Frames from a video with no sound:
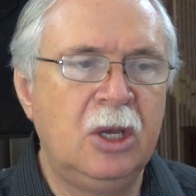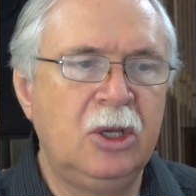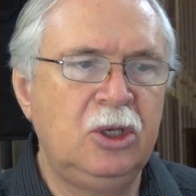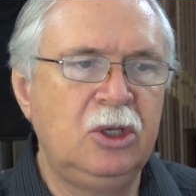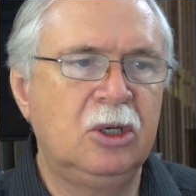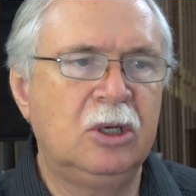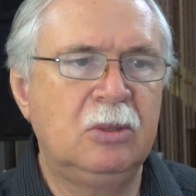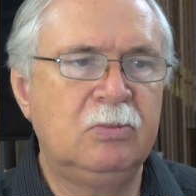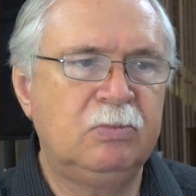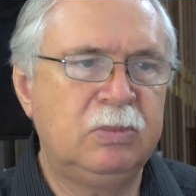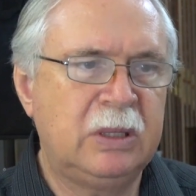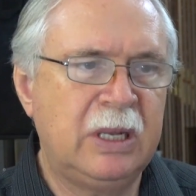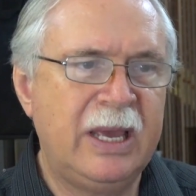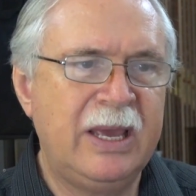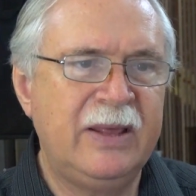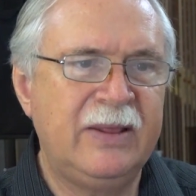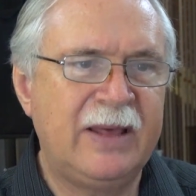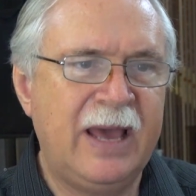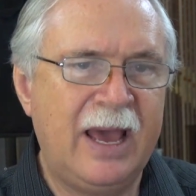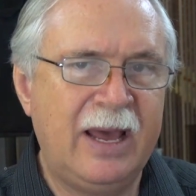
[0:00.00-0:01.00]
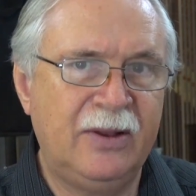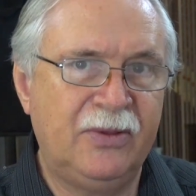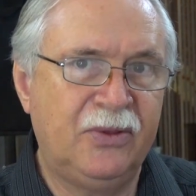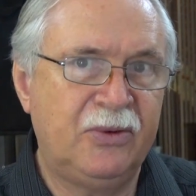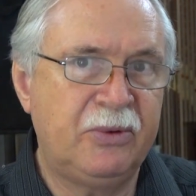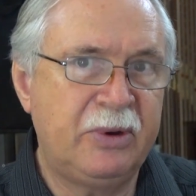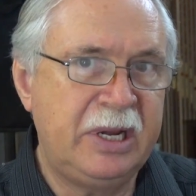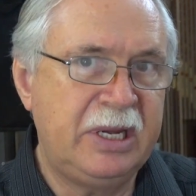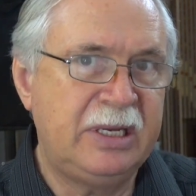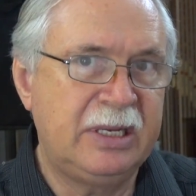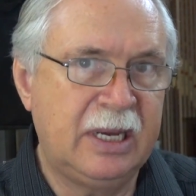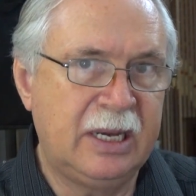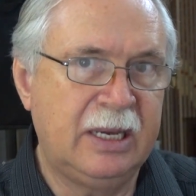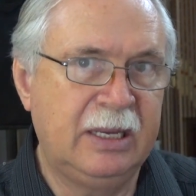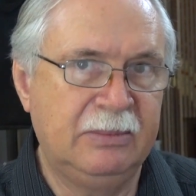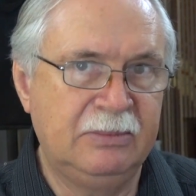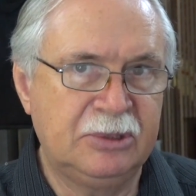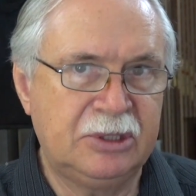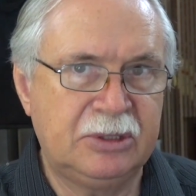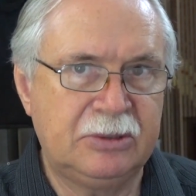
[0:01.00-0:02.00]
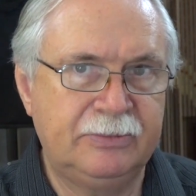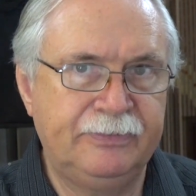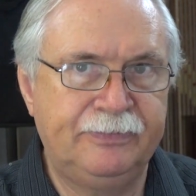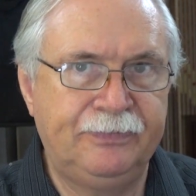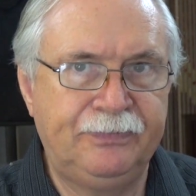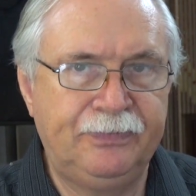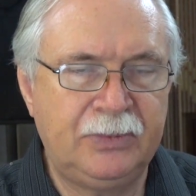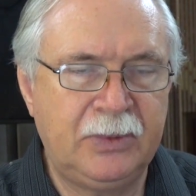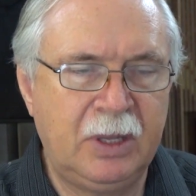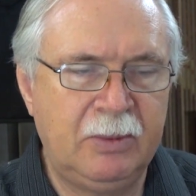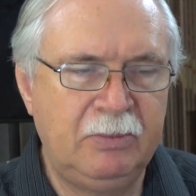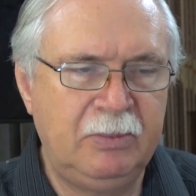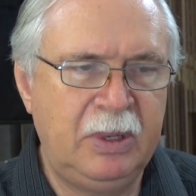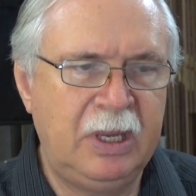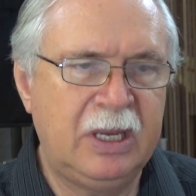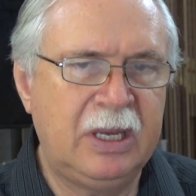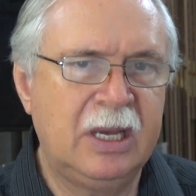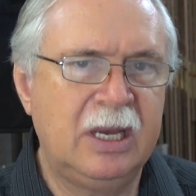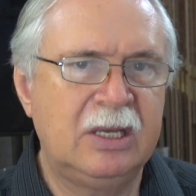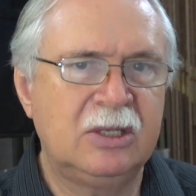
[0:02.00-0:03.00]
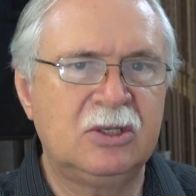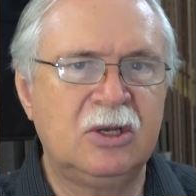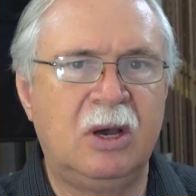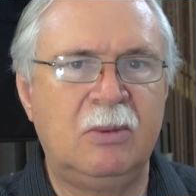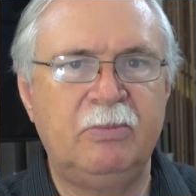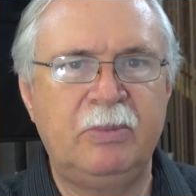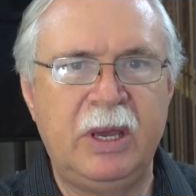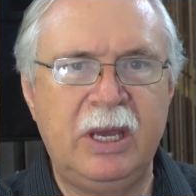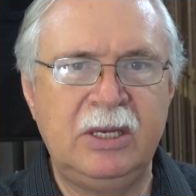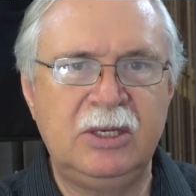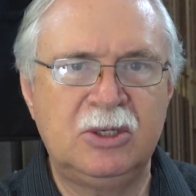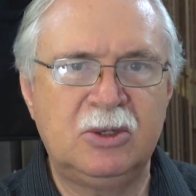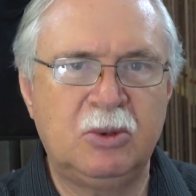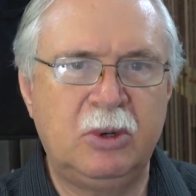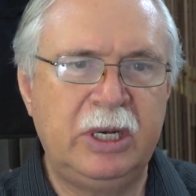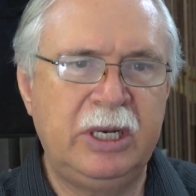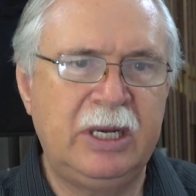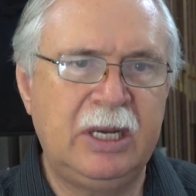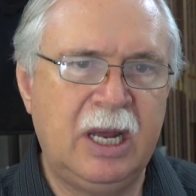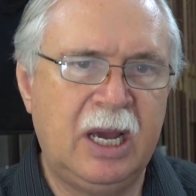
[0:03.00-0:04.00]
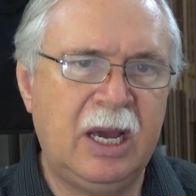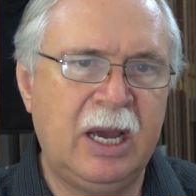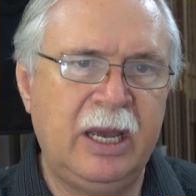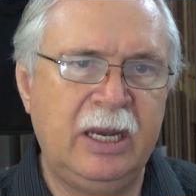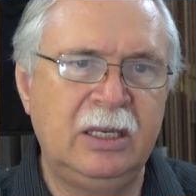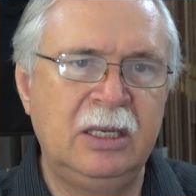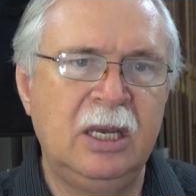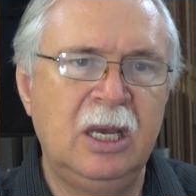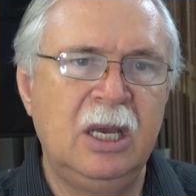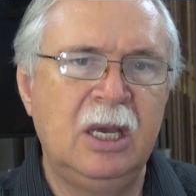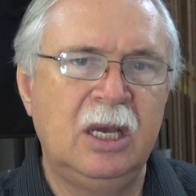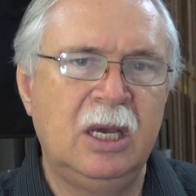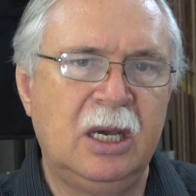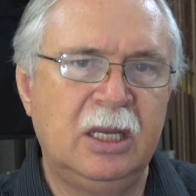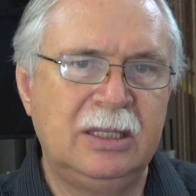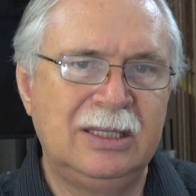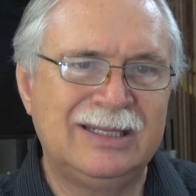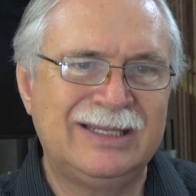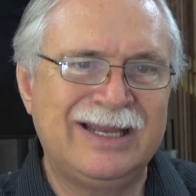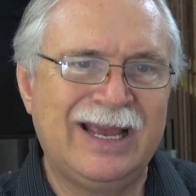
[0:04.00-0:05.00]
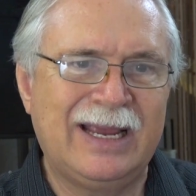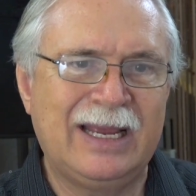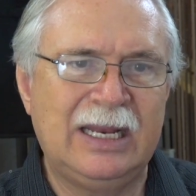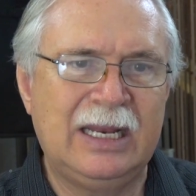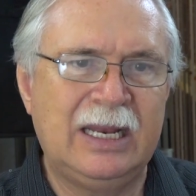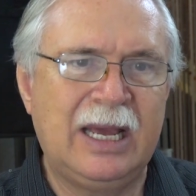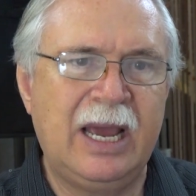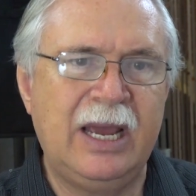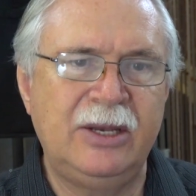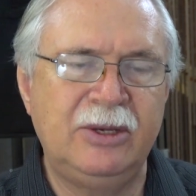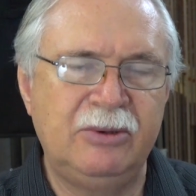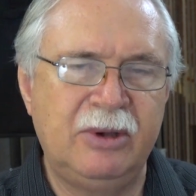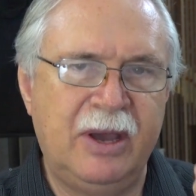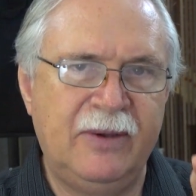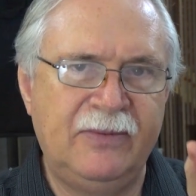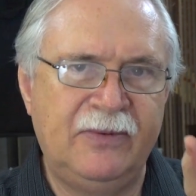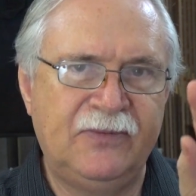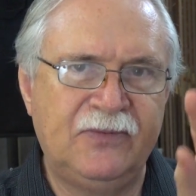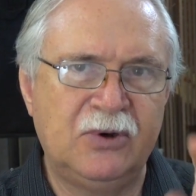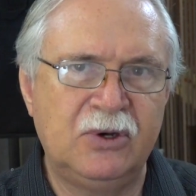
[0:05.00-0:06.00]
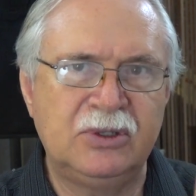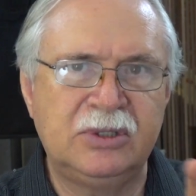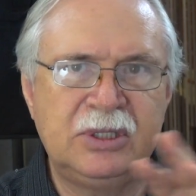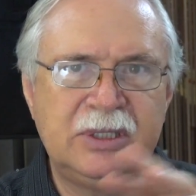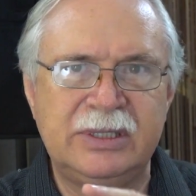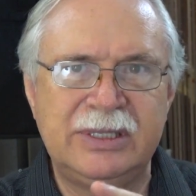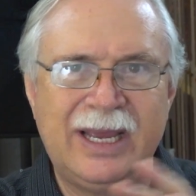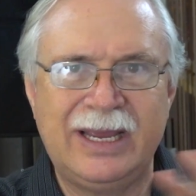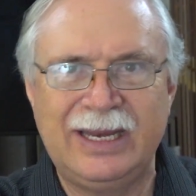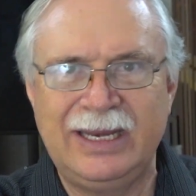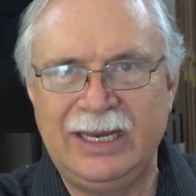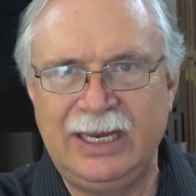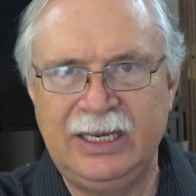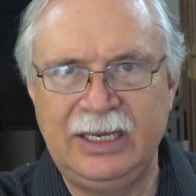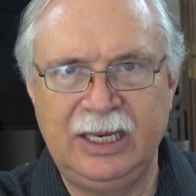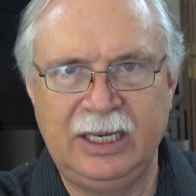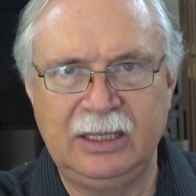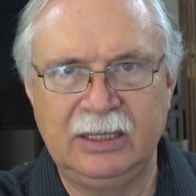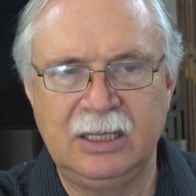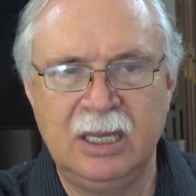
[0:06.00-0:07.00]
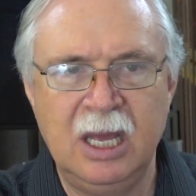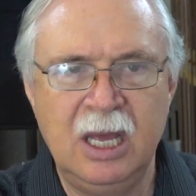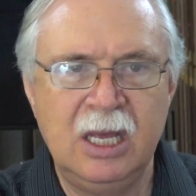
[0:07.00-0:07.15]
You'll play that three times, because on page twenty-nine, on the second line, you have a first and second ending.